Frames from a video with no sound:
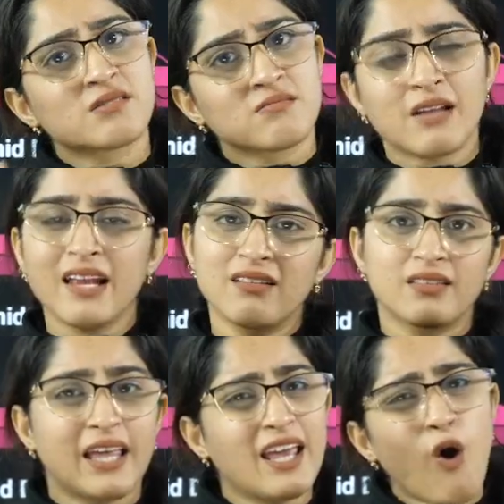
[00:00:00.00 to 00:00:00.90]
like
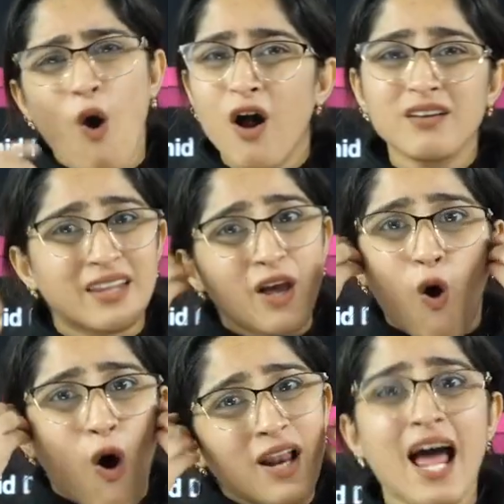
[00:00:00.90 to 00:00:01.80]
they all
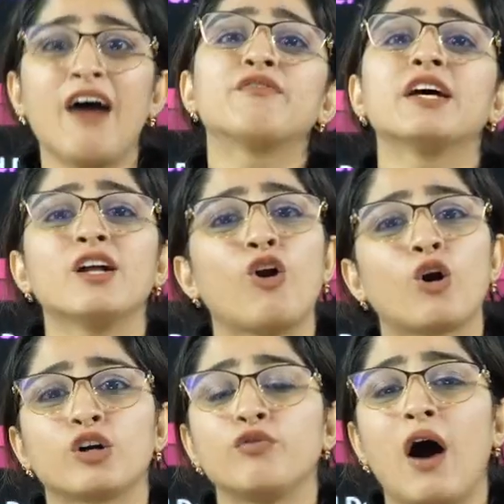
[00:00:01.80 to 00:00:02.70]
have done a
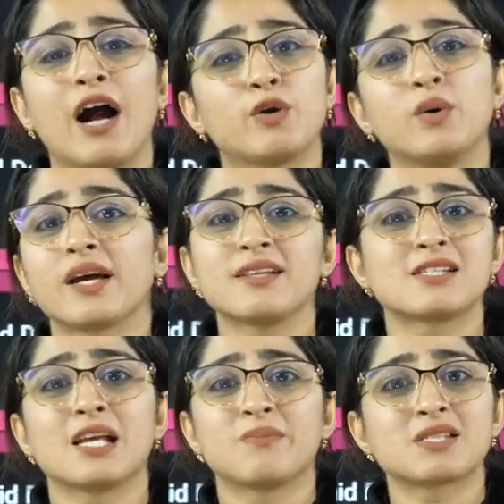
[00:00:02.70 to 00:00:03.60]
lot of hard work in
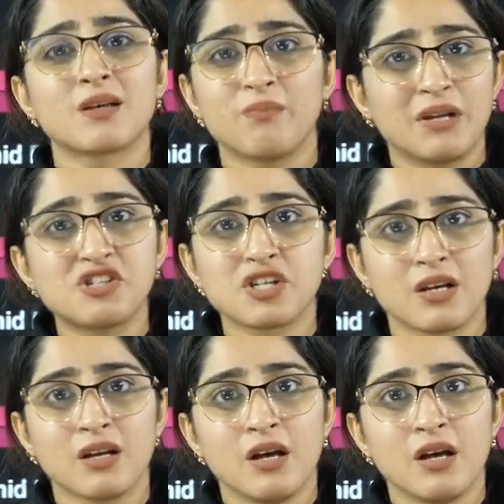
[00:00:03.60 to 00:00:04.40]
syllabus completion.